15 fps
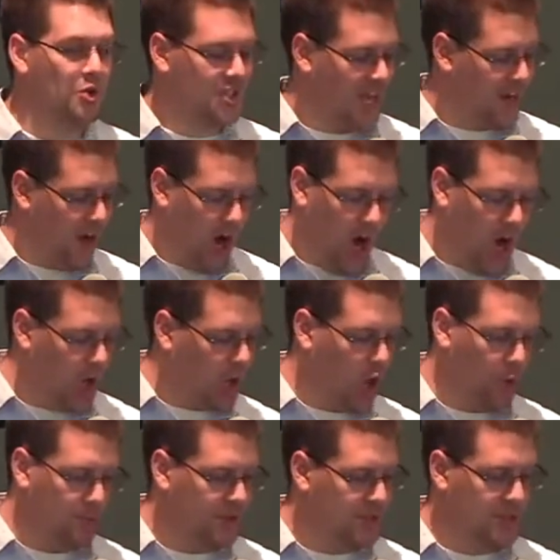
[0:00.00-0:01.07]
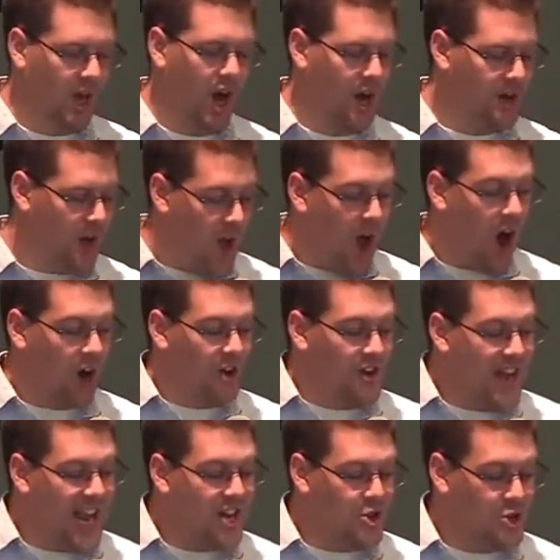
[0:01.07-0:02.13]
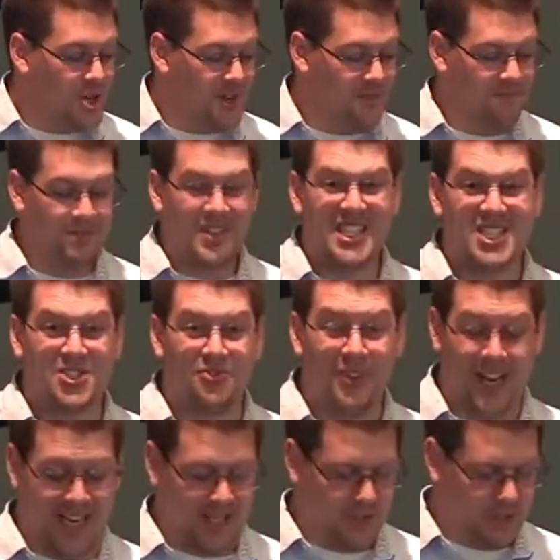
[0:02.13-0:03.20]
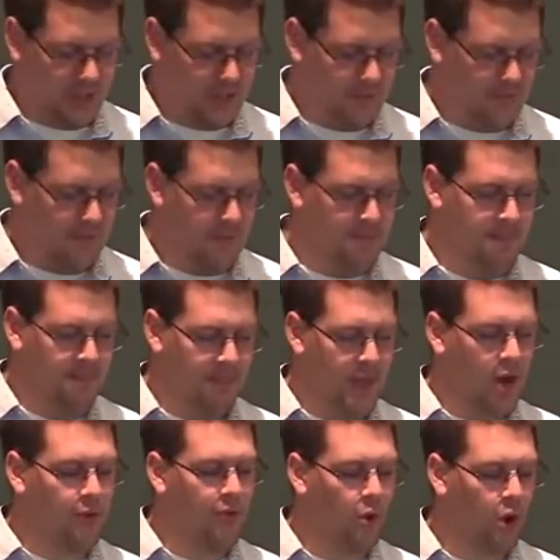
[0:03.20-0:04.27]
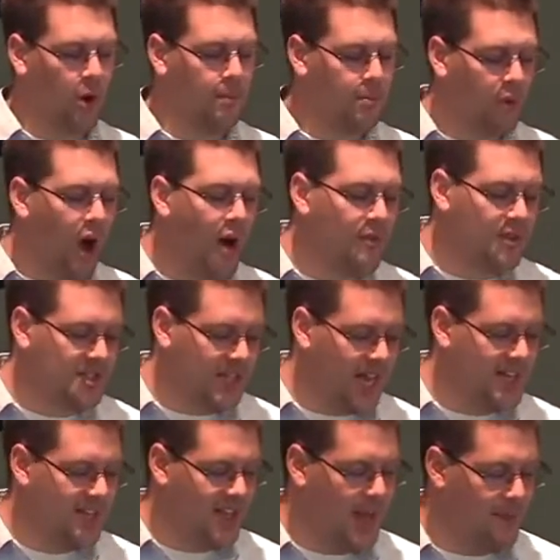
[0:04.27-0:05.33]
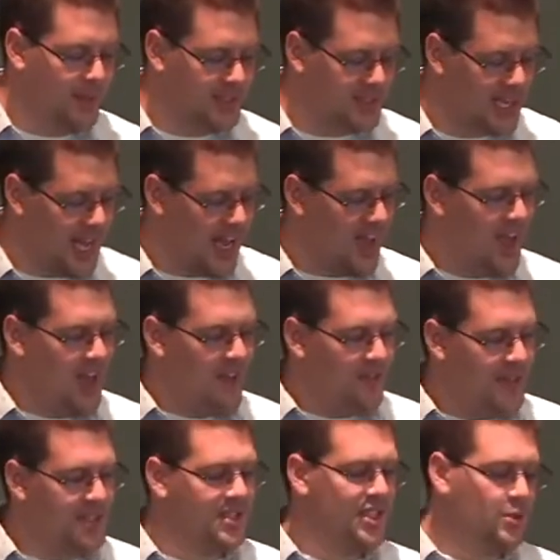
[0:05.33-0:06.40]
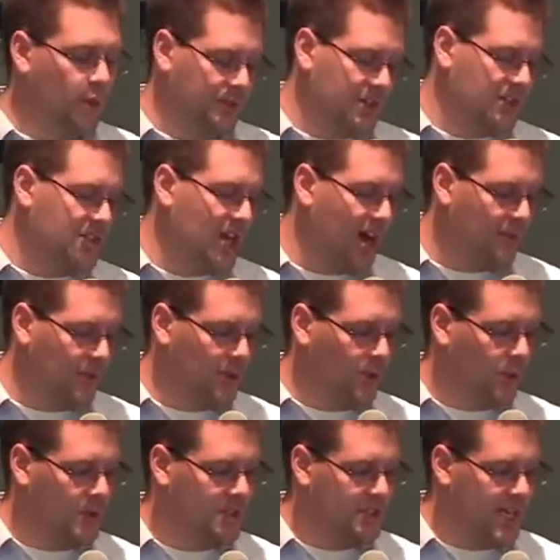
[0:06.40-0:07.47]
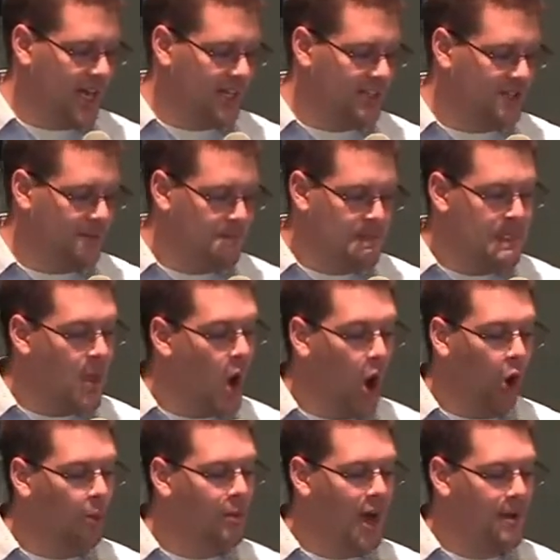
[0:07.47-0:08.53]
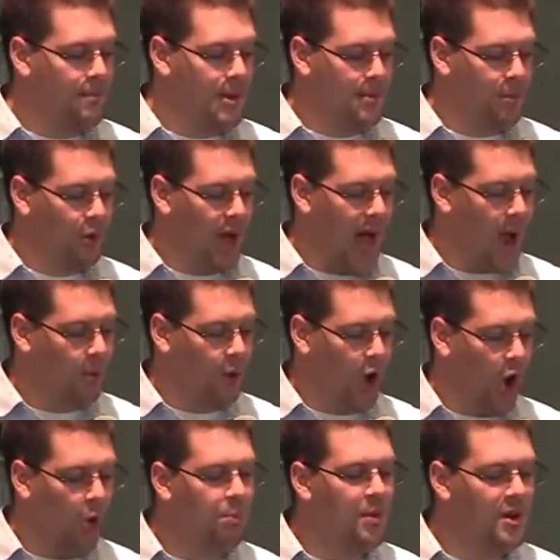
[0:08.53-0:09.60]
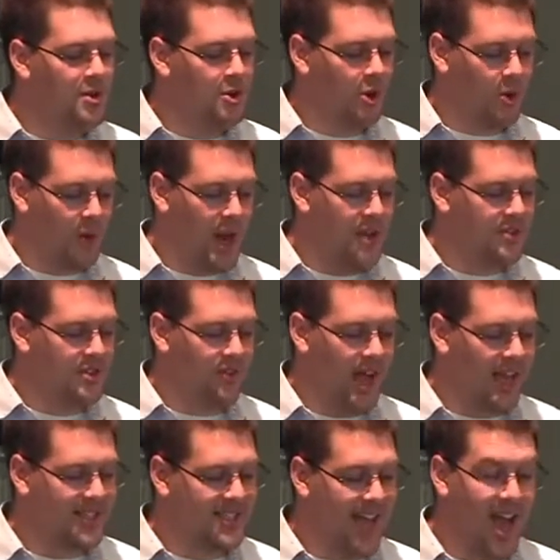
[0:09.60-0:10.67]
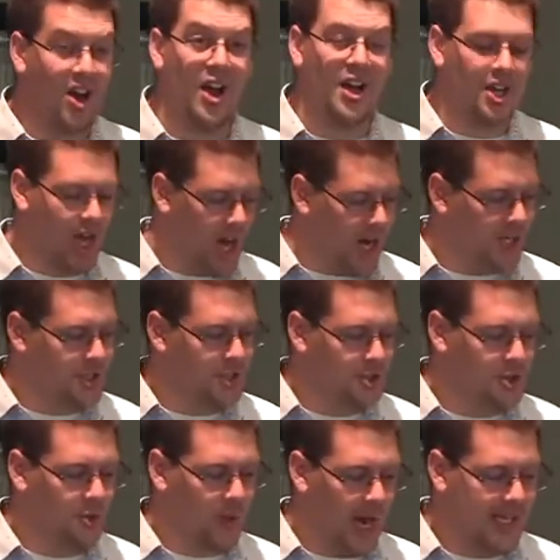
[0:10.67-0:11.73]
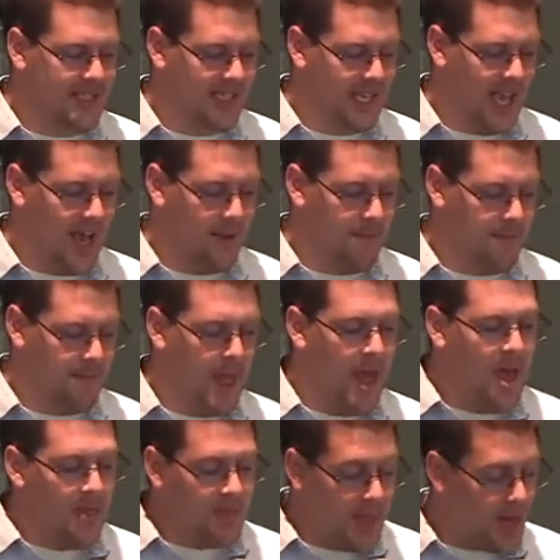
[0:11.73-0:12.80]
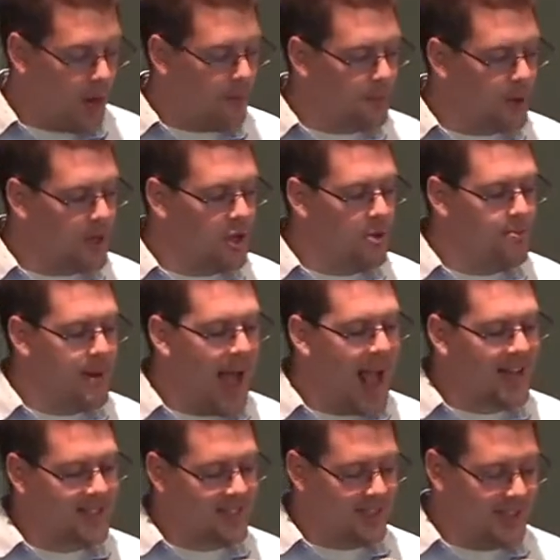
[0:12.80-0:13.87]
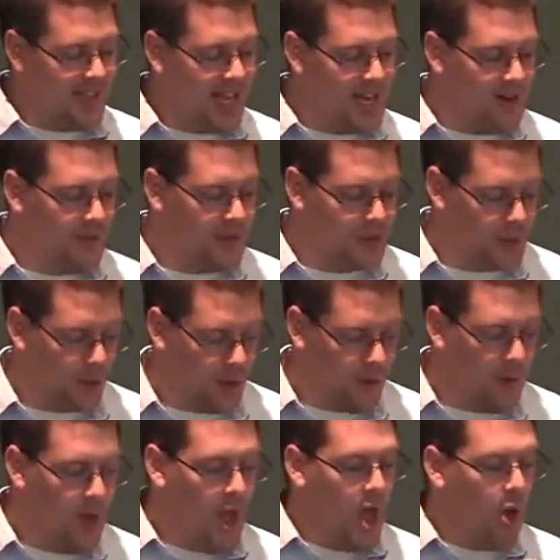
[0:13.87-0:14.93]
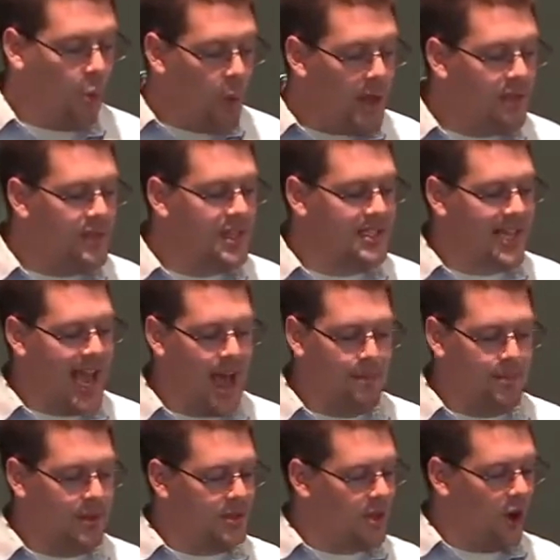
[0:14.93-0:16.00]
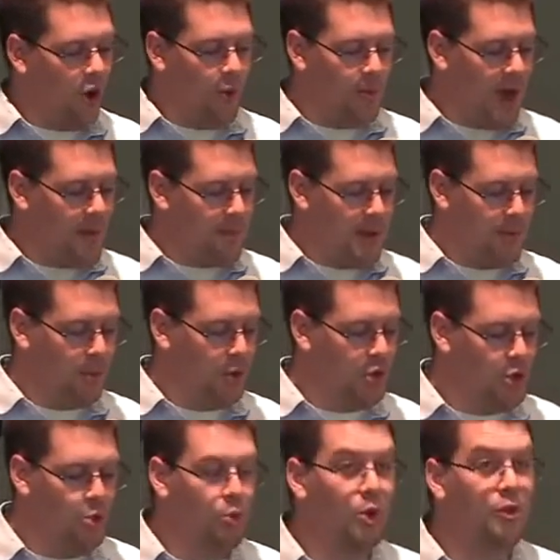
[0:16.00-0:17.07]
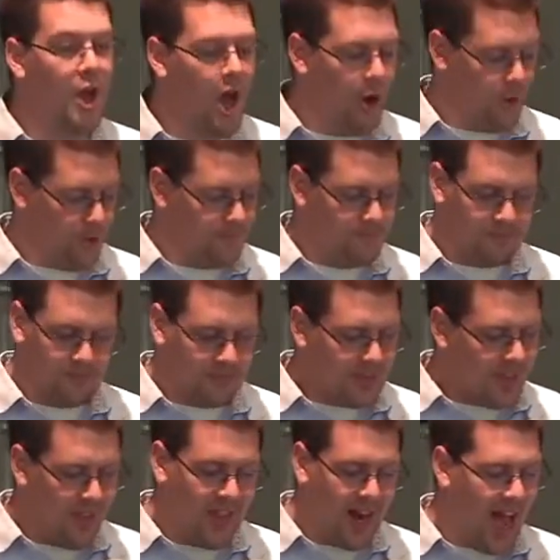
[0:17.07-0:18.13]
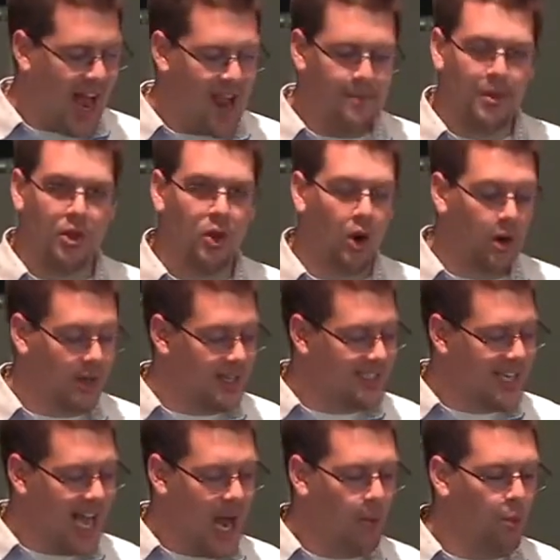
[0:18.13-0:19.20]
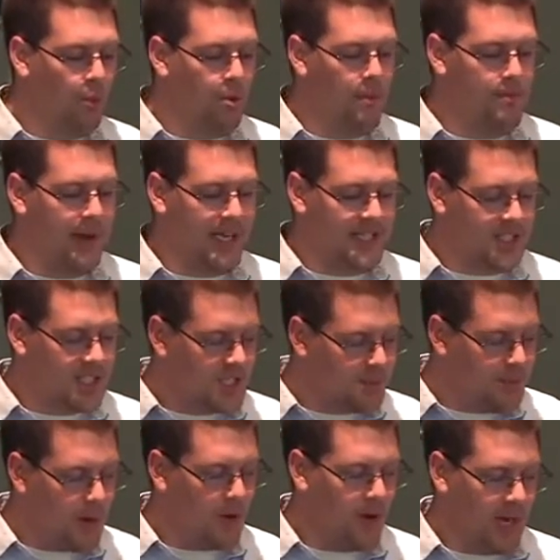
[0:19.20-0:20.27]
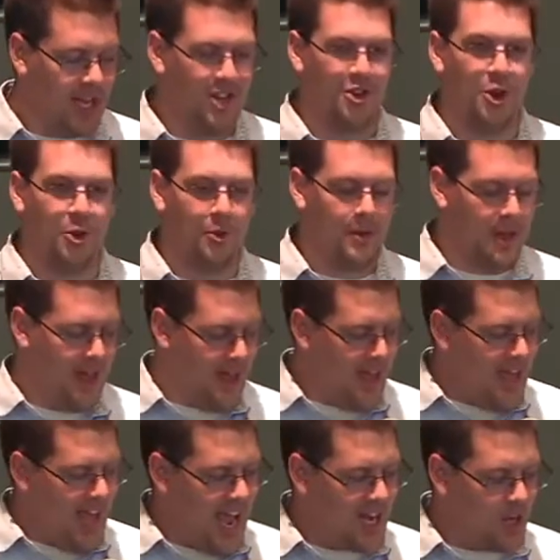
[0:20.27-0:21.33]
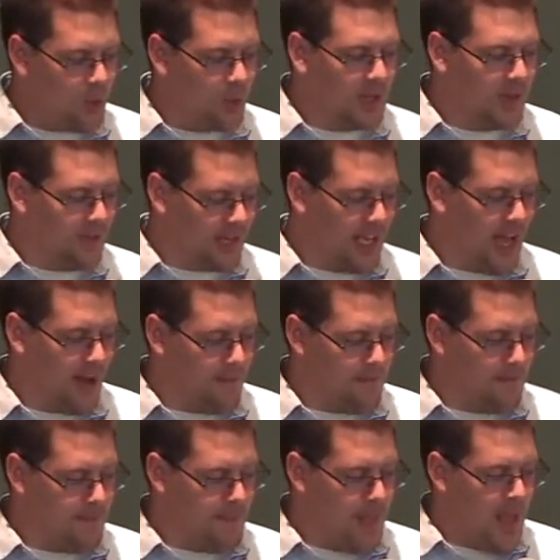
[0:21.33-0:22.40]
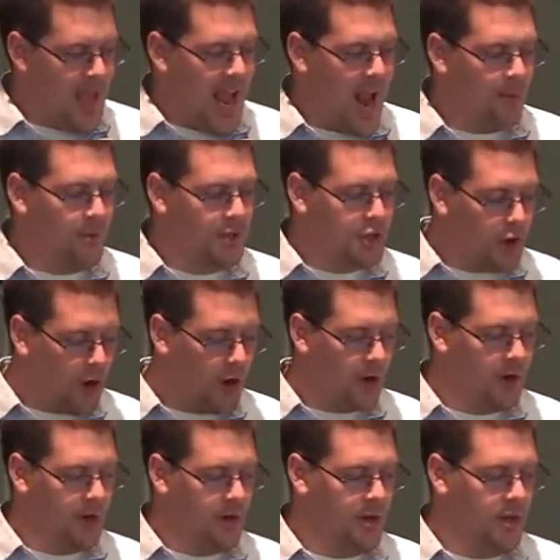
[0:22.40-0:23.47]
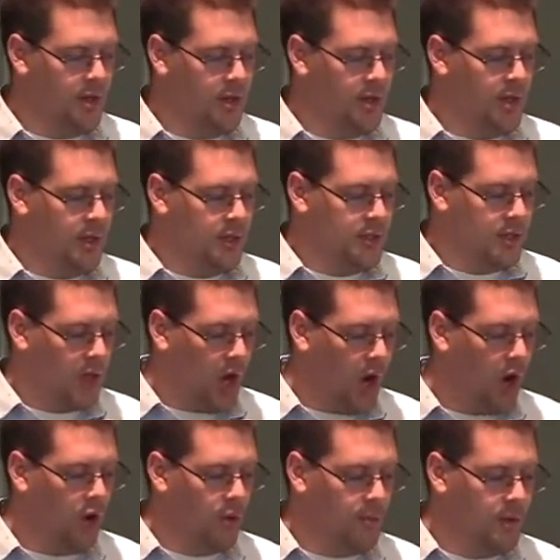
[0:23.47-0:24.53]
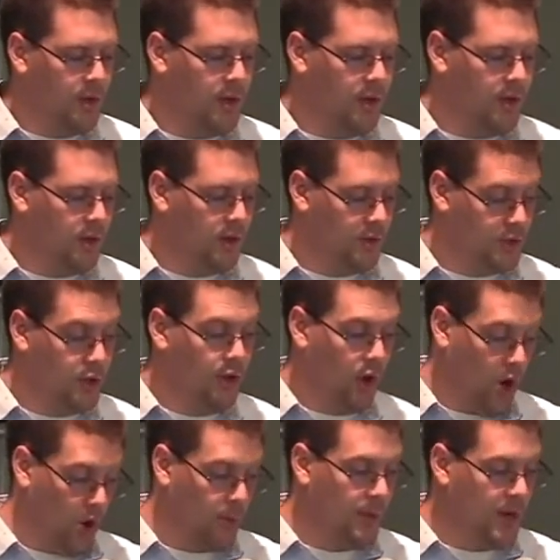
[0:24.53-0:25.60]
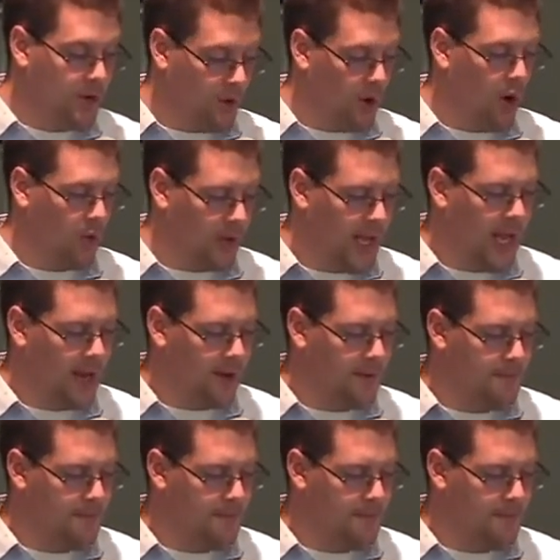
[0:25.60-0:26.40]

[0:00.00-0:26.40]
and all hope is gone. Our nation is finished. Therefore, prophesy to them and say, this is what the sovereign Lord says. O my people, I will open your graves of exile and cause you to rise again. Then I'll bring you back to the land of Israel. When this happens, O my people, you will know that I am the Lord, because I will put my spirit in you, and you will live again and return to the home, or to your home in your own land.